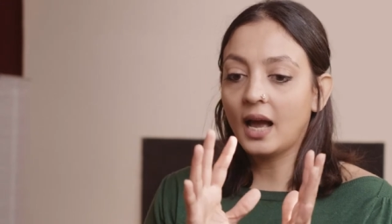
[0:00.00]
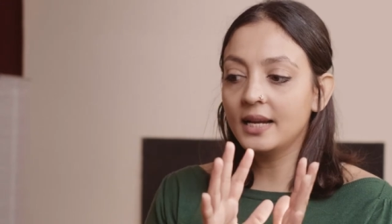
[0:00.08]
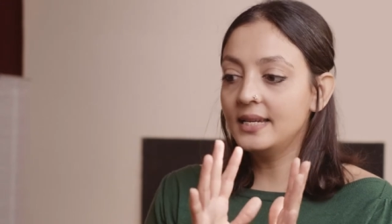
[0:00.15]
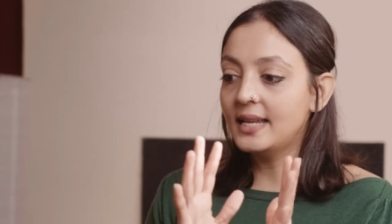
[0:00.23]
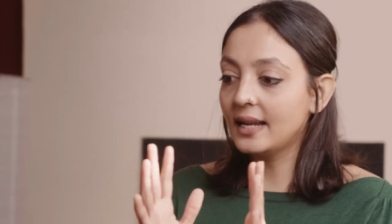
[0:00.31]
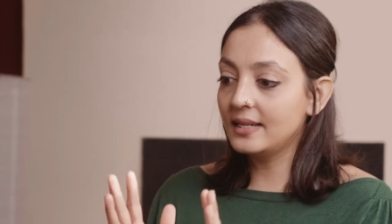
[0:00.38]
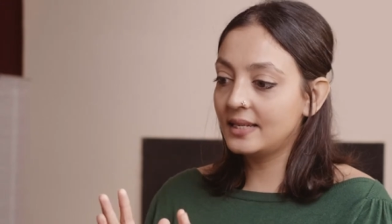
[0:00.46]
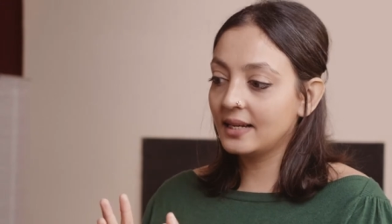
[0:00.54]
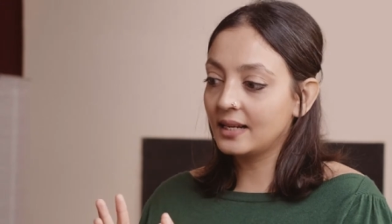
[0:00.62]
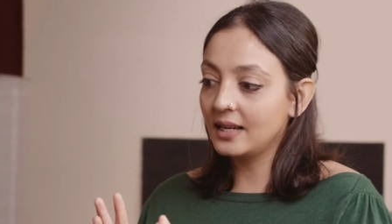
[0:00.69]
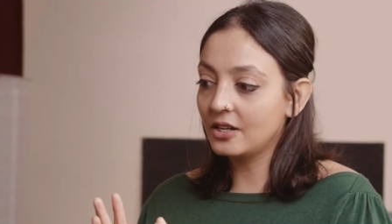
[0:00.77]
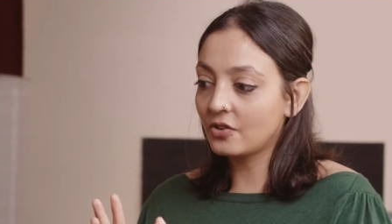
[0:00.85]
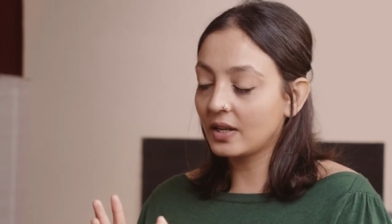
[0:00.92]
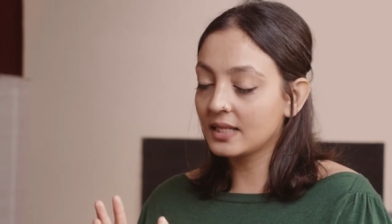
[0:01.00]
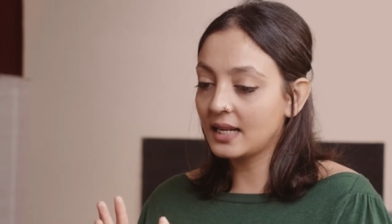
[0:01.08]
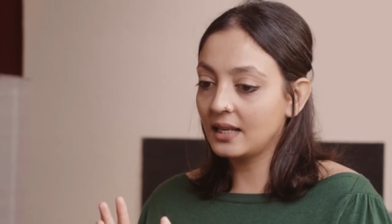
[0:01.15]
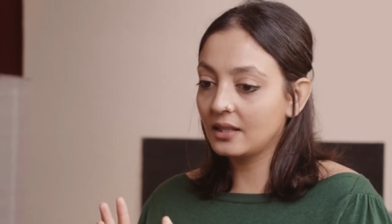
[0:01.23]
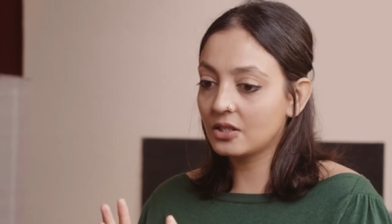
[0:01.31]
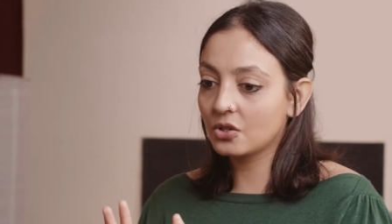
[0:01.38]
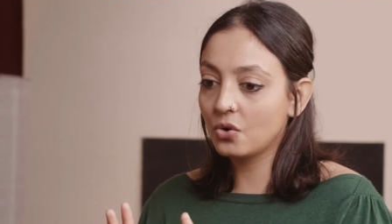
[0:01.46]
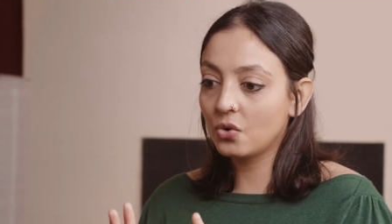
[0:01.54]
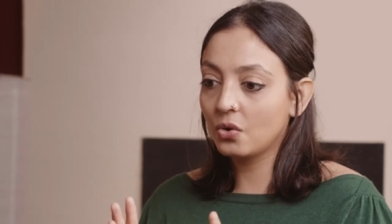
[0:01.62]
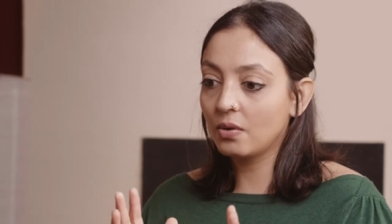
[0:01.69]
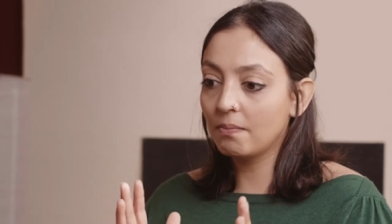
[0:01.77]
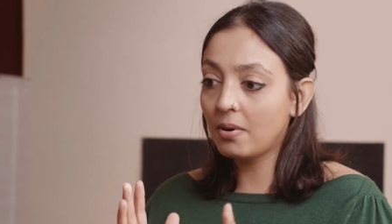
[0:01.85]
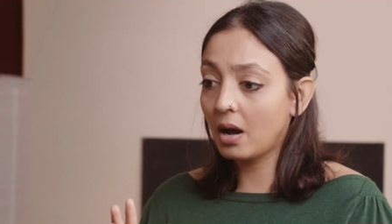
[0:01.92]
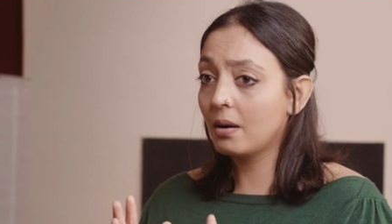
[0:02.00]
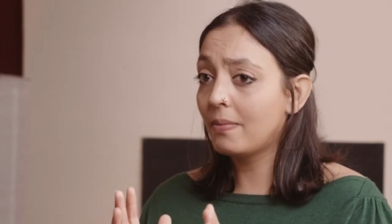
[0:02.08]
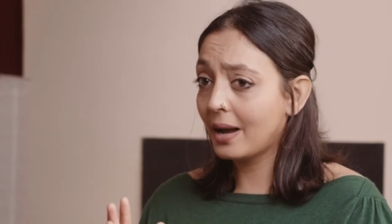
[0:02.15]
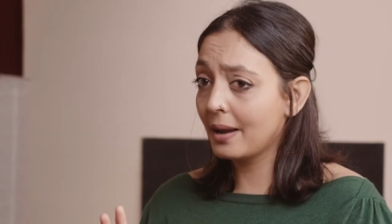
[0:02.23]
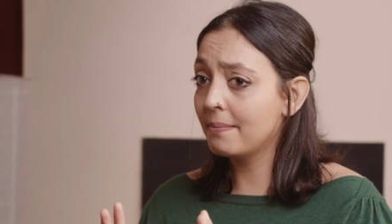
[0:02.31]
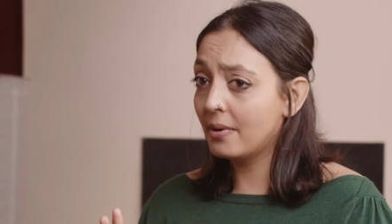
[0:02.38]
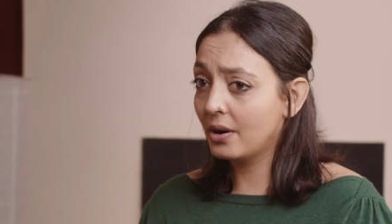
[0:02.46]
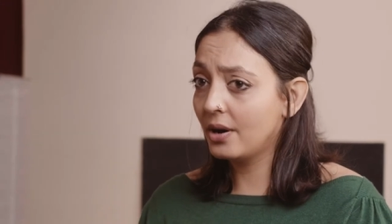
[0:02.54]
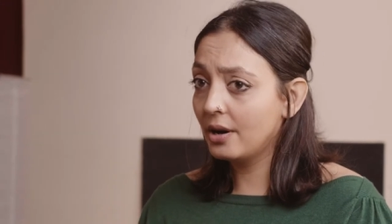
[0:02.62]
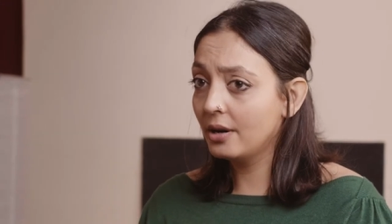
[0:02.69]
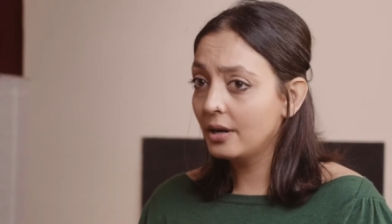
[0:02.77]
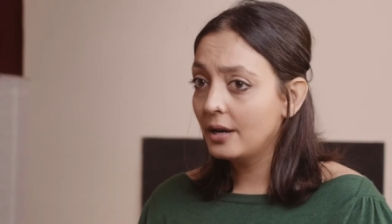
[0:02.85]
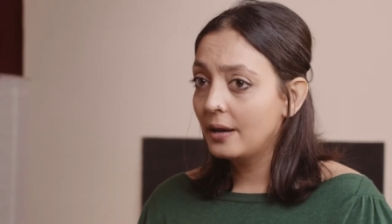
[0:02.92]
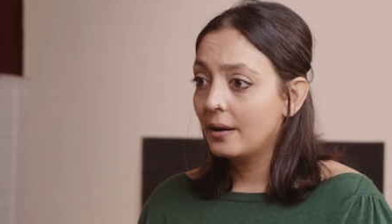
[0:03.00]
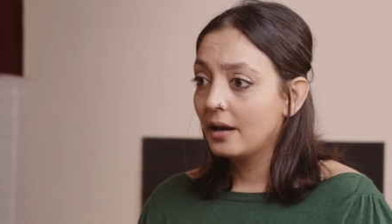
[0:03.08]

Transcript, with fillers: identically translate the score bar by bar,